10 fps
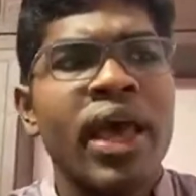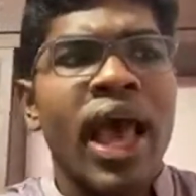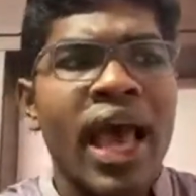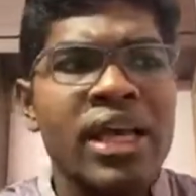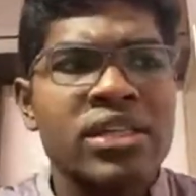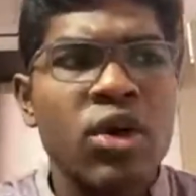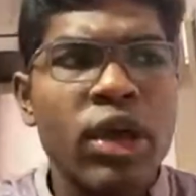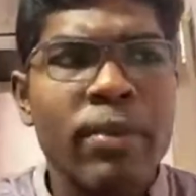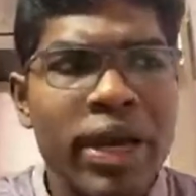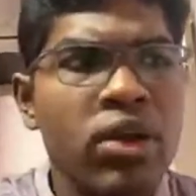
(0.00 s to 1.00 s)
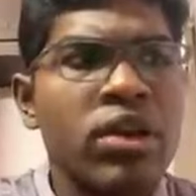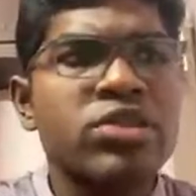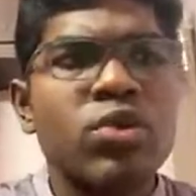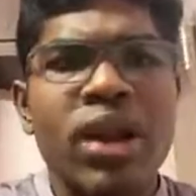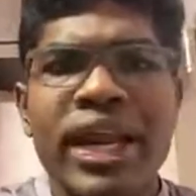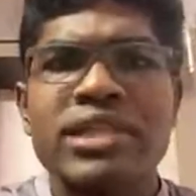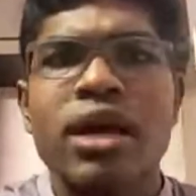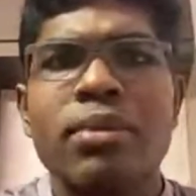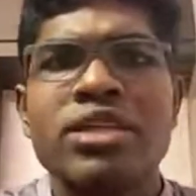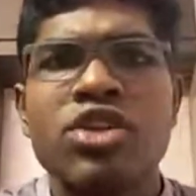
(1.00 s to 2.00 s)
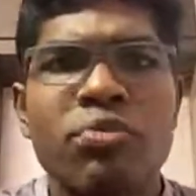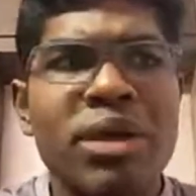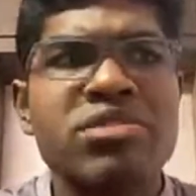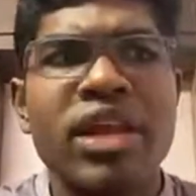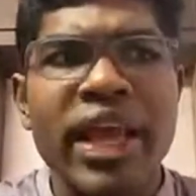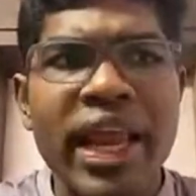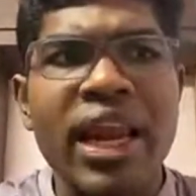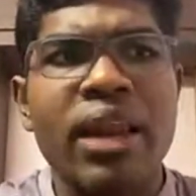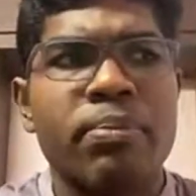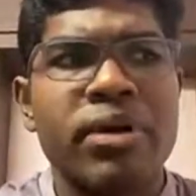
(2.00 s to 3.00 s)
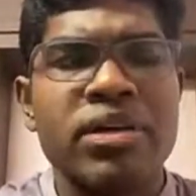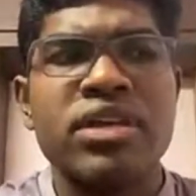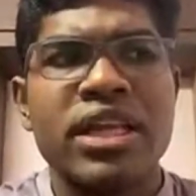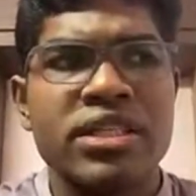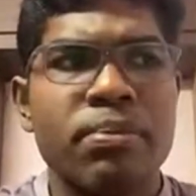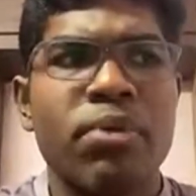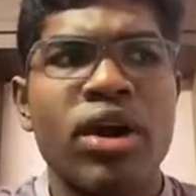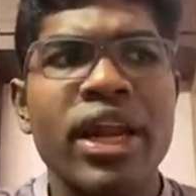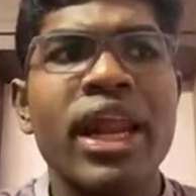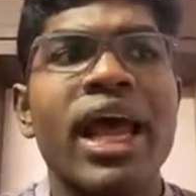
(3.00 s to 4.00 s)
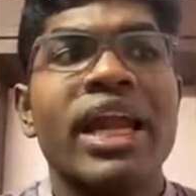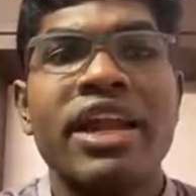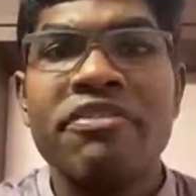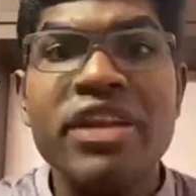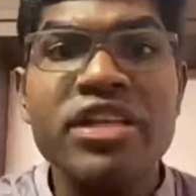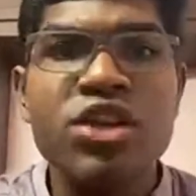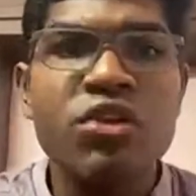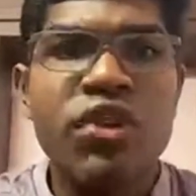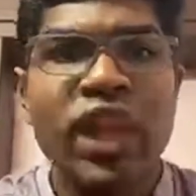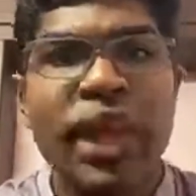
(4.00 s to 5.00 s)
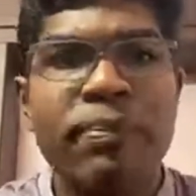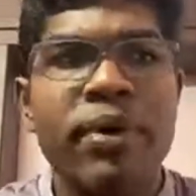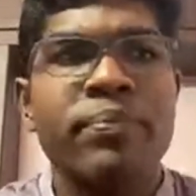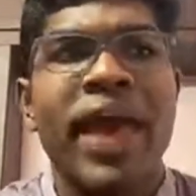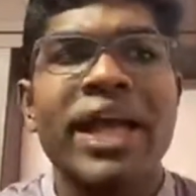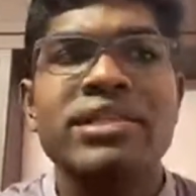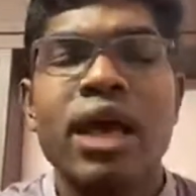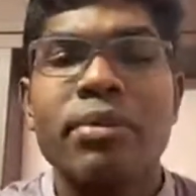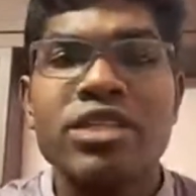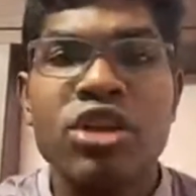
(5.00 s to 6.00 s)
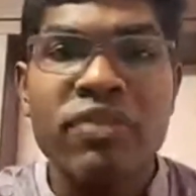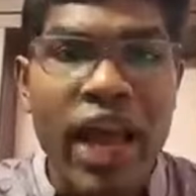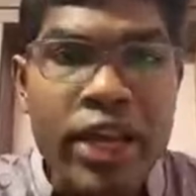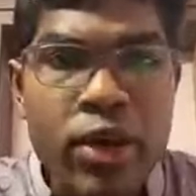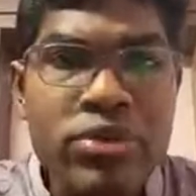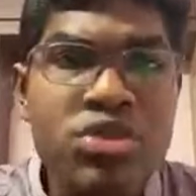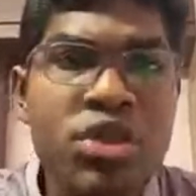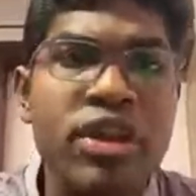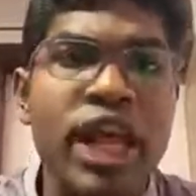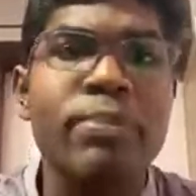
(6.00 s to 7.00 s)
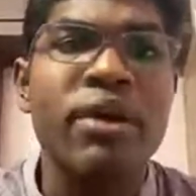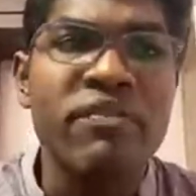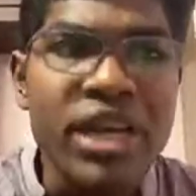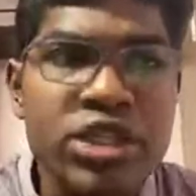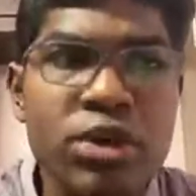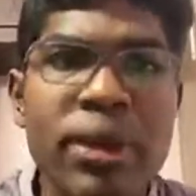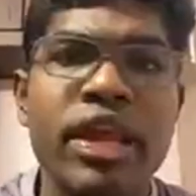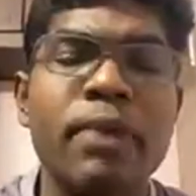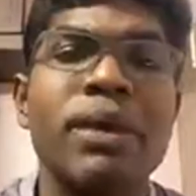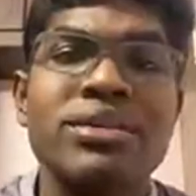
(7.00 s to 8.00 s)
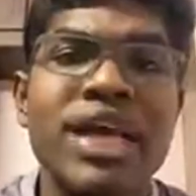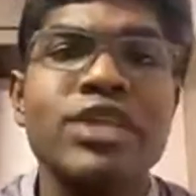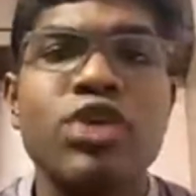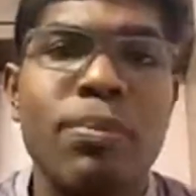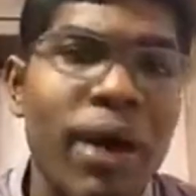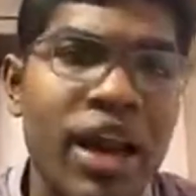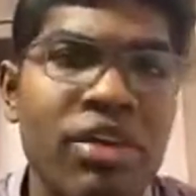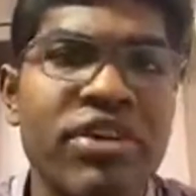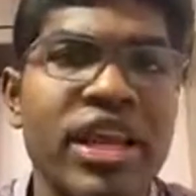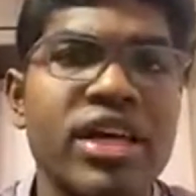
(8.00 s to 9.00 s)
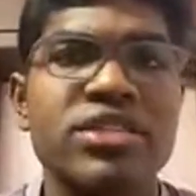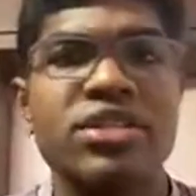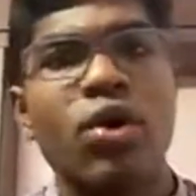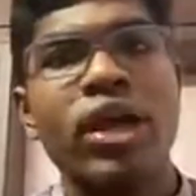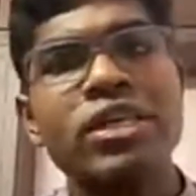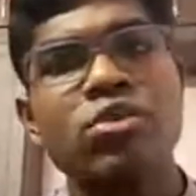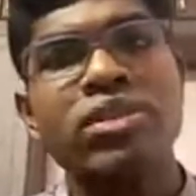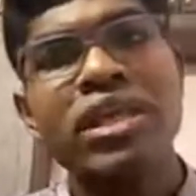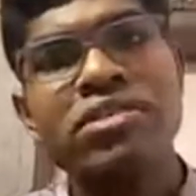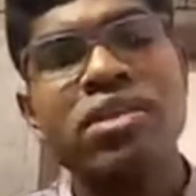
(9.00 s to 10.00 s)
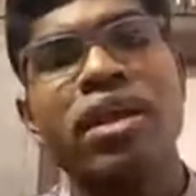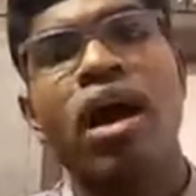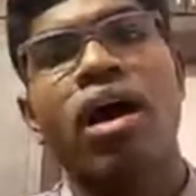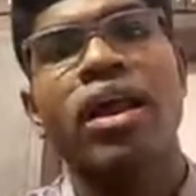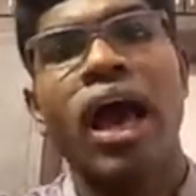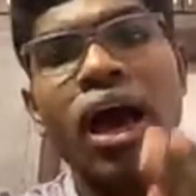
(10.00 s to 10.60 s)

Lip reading: And okay, McNaughton's rule and examination of mentally ill person is important. Definition of rape, examination of an accused in rape, victim in rape, sexual paraphilias. Okay, so these three are